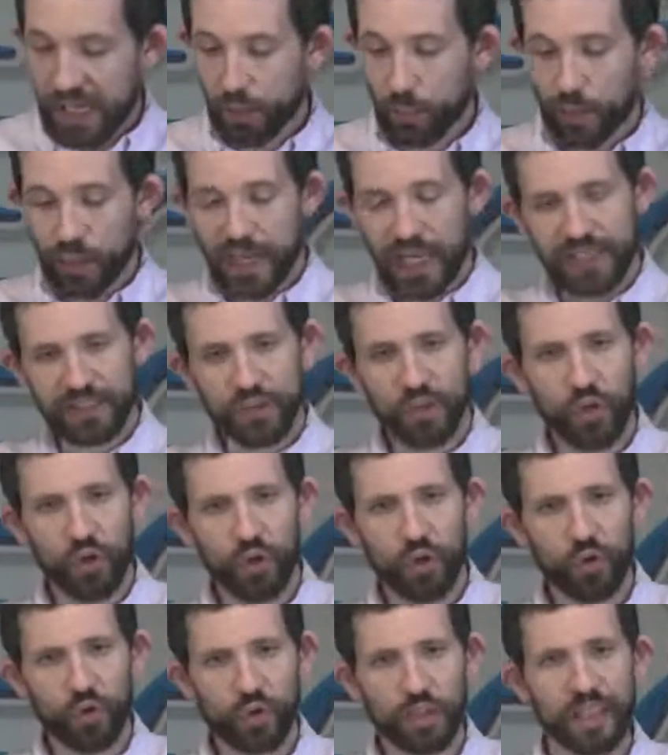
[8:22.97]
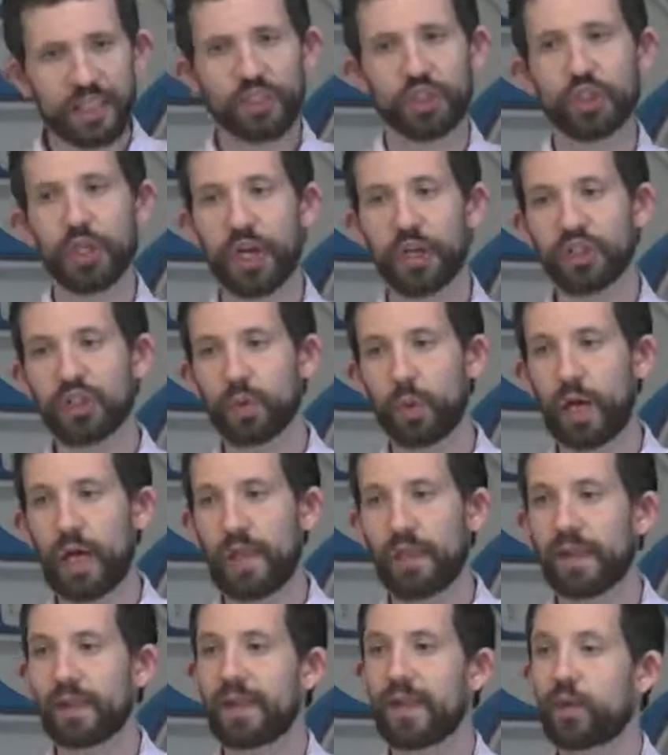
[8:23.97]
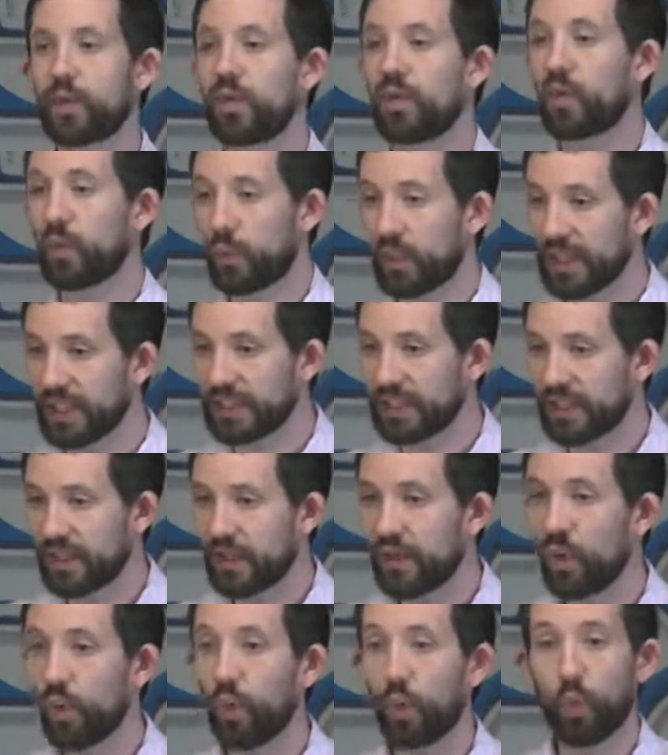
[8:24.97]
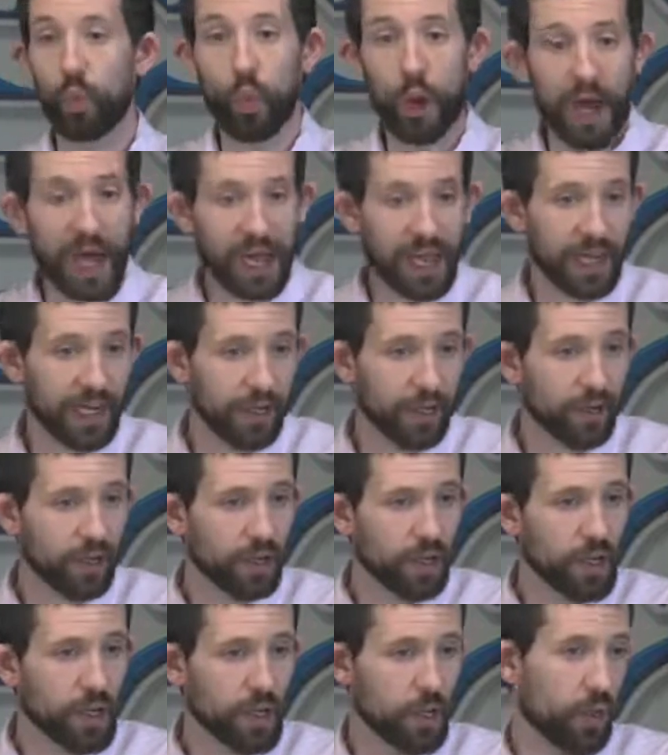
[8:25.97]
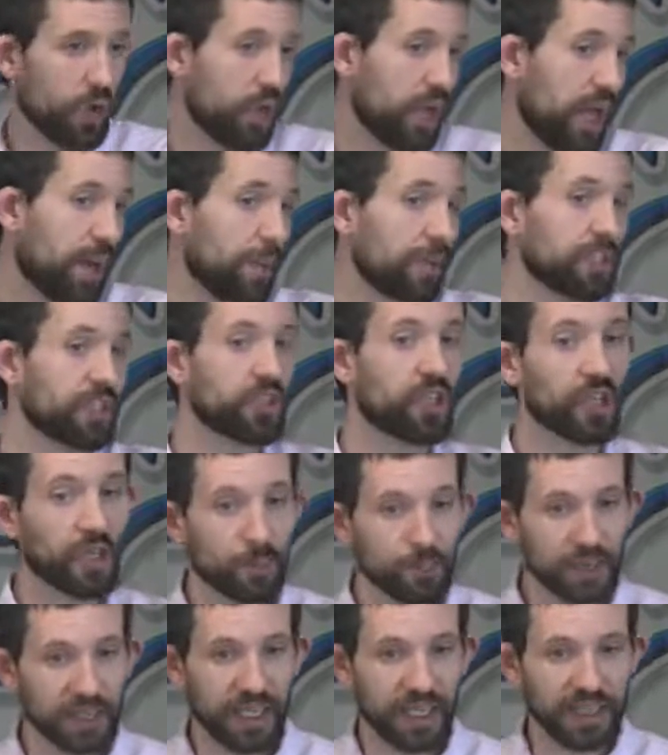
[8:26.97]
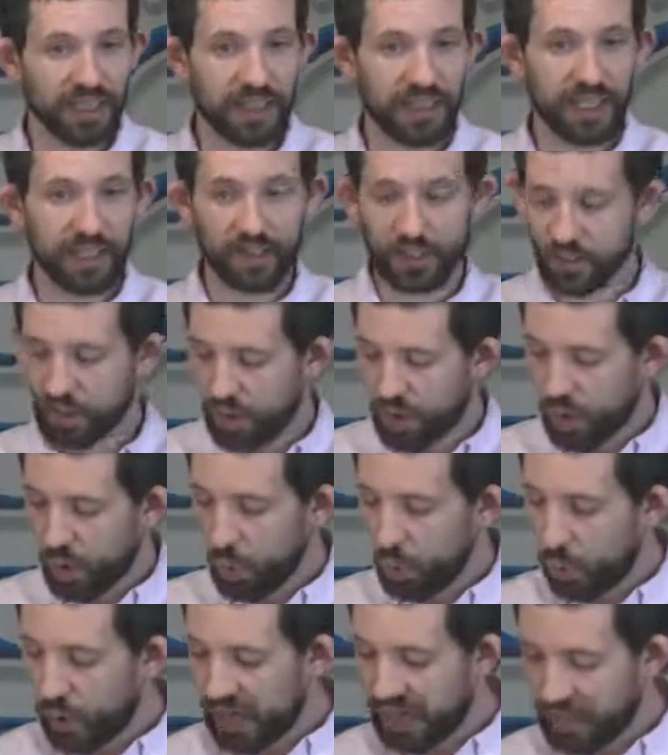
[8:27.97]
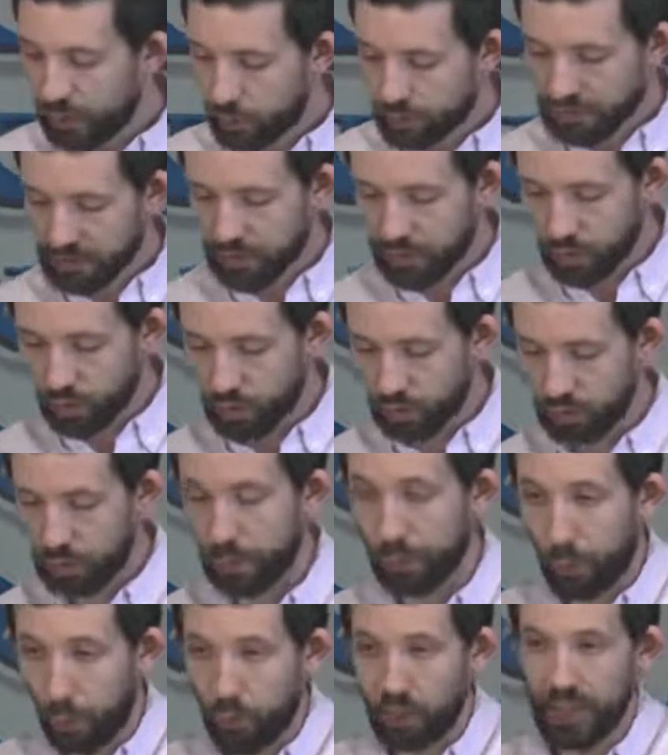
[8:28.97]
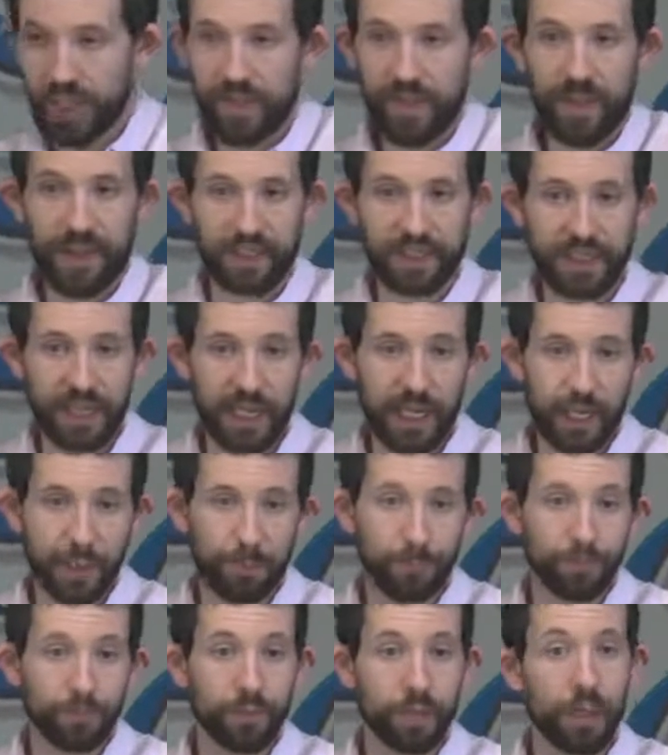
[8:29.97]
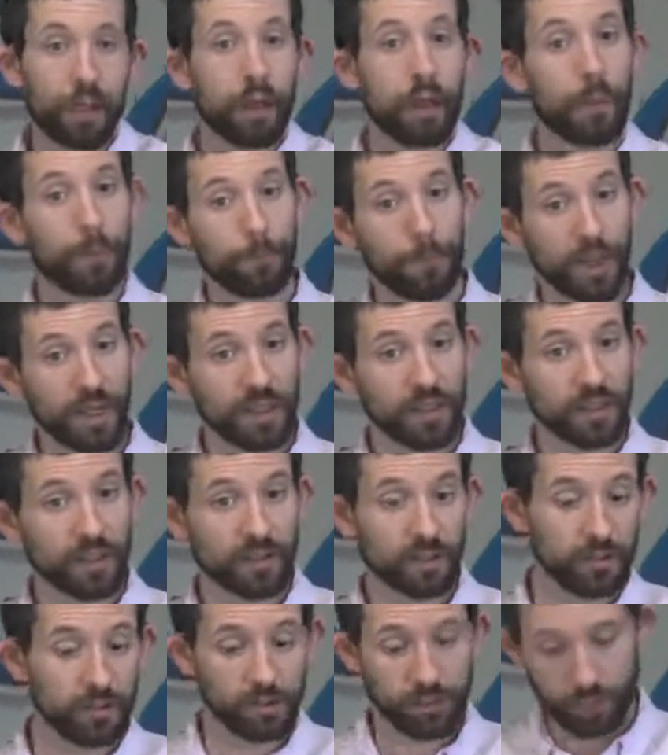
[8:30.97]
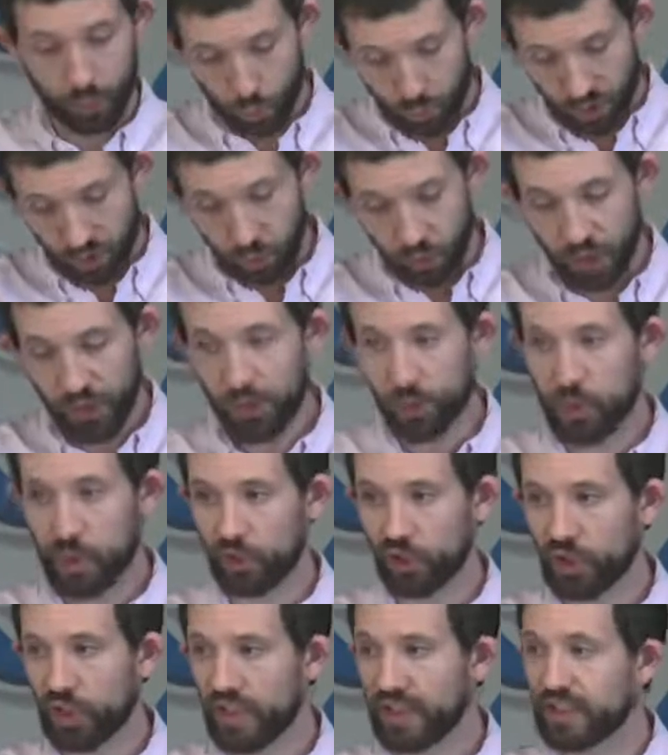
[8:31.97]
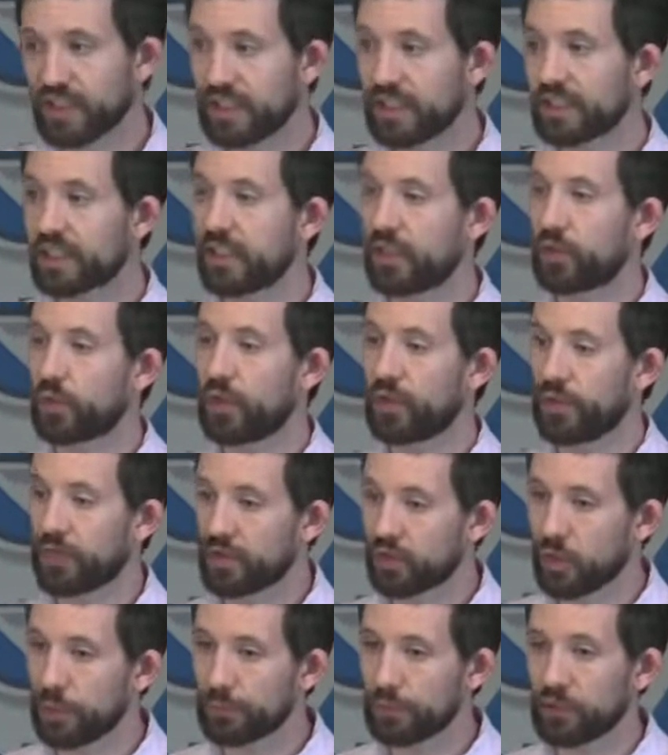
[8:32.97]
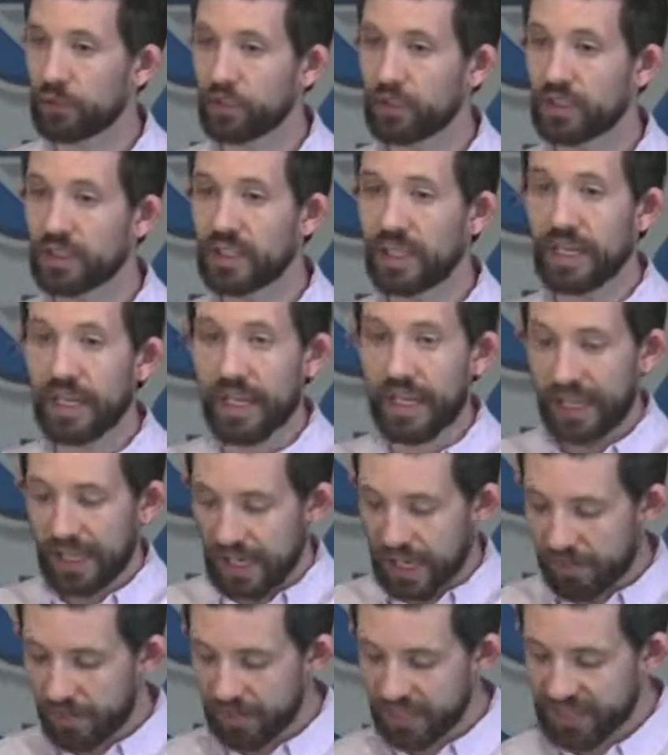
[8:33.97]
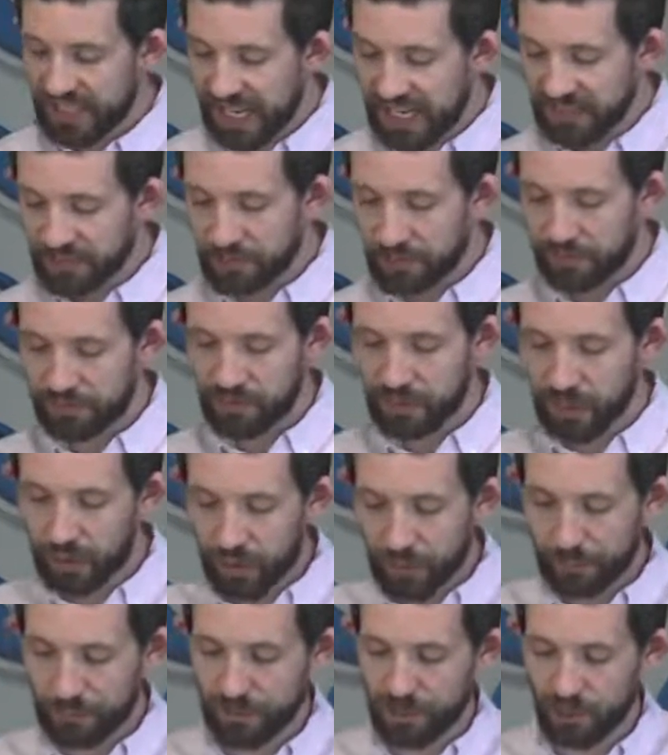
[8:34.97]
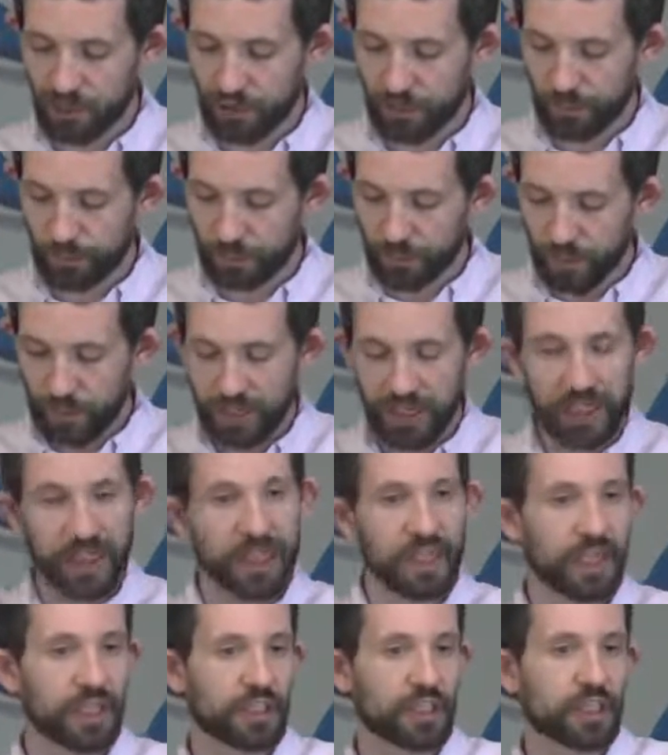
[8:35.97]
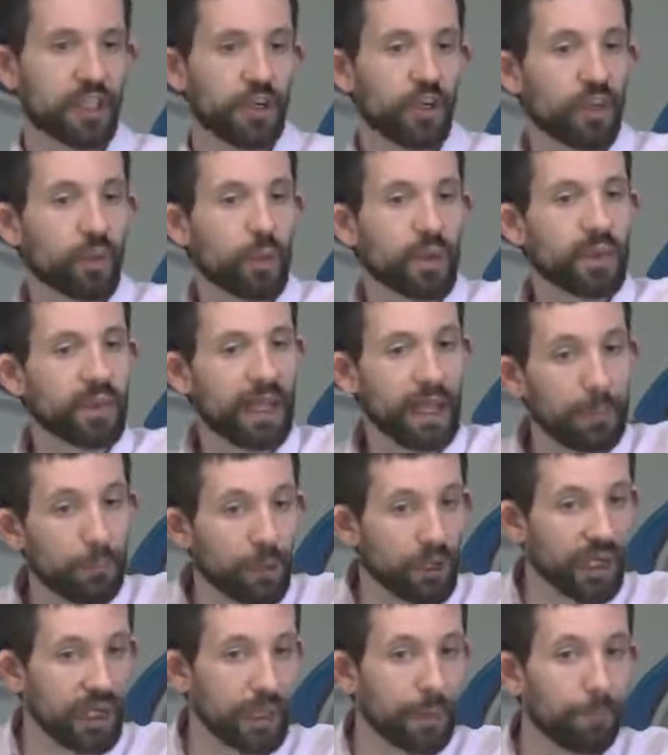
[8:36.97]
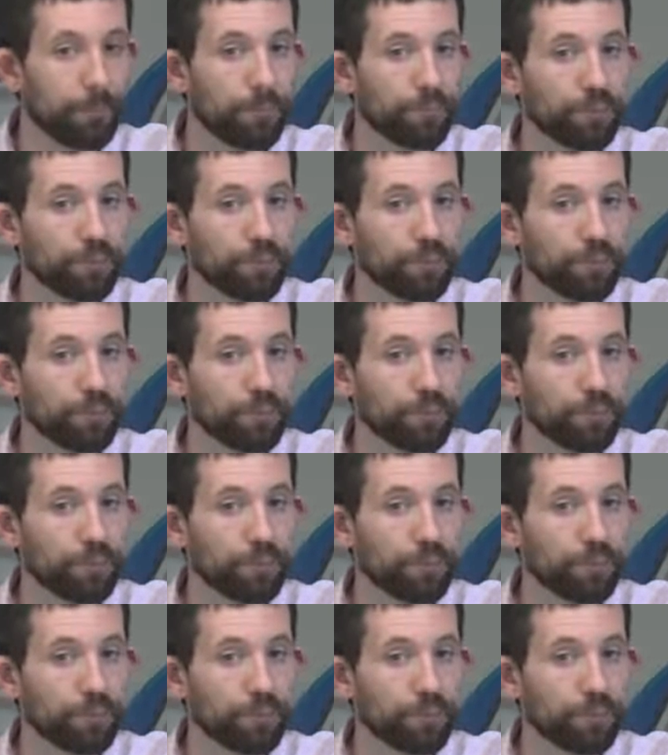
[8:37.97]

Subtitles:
And we're not told in Joshua the literal reason why no one had been circumcised yet, why it was so important in that time. But we can read throughout Genesis, throughout the scriptures, and this concept of circumcision, it started with Abraham.